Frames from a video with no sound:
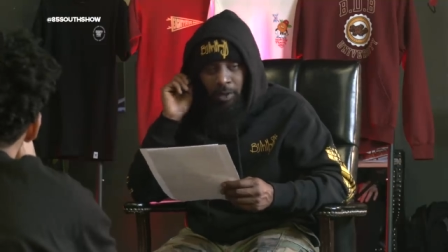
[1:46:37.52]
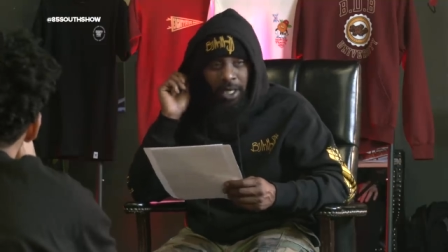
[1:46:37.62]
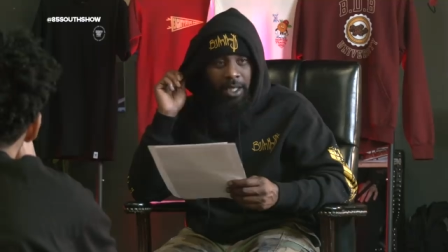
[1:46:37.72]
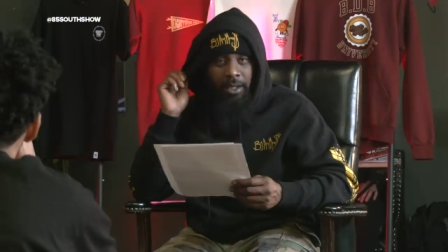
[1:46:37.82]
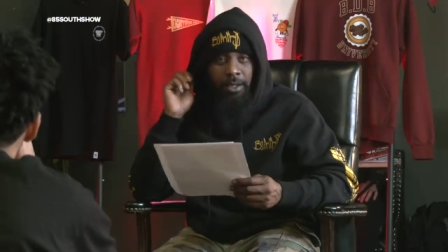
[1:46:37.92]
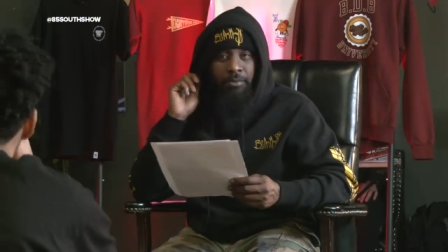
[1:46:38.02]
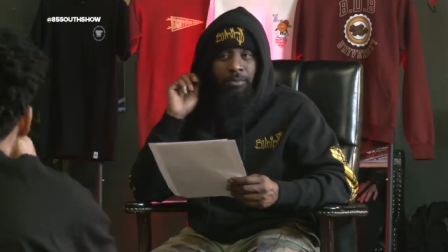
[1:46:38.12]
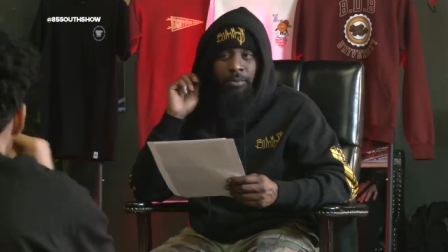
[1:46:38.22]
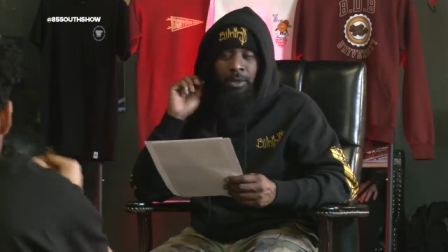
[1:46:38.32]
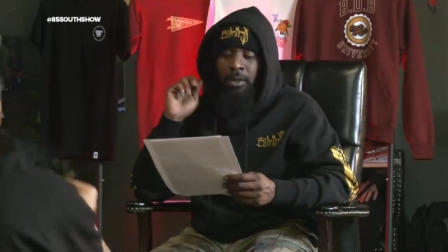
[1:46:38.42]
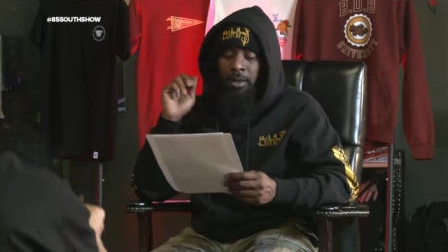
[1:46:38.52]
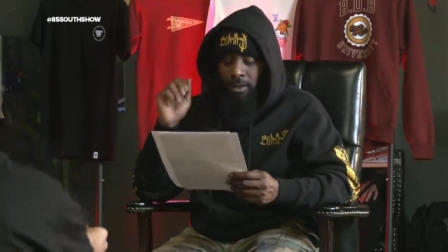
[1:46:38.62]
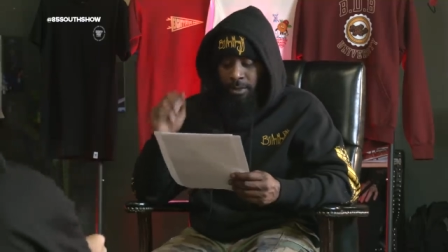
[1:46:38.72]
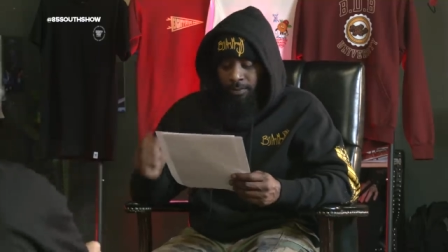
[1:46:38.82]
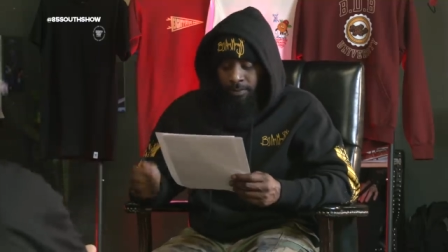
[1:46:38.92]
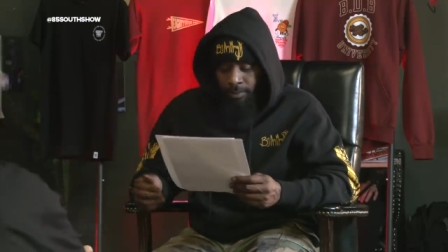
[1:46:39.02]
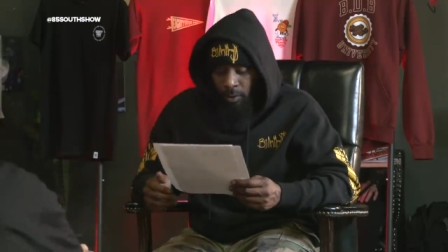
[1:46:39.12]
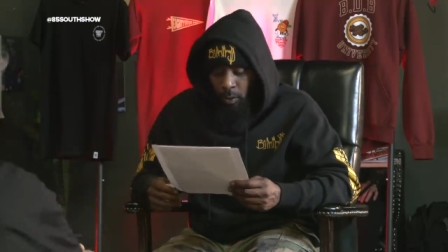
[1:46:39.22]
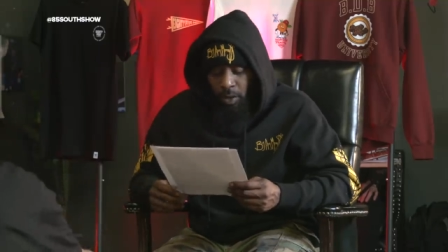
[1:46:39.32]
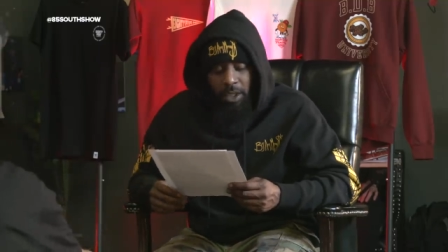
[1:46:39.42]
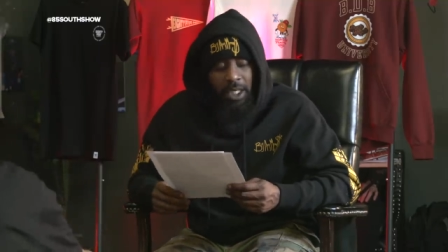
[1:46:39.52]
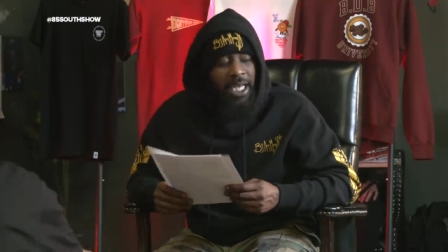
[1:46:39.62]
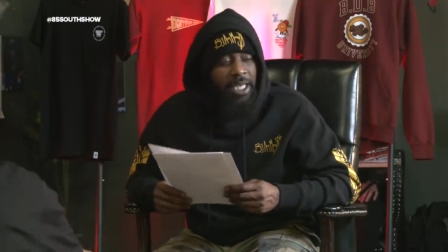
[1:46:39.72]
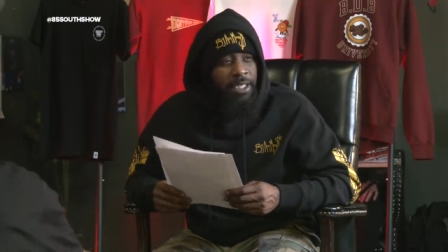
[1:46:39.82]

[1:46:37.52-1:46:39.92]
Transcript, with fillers: cracking up with a lot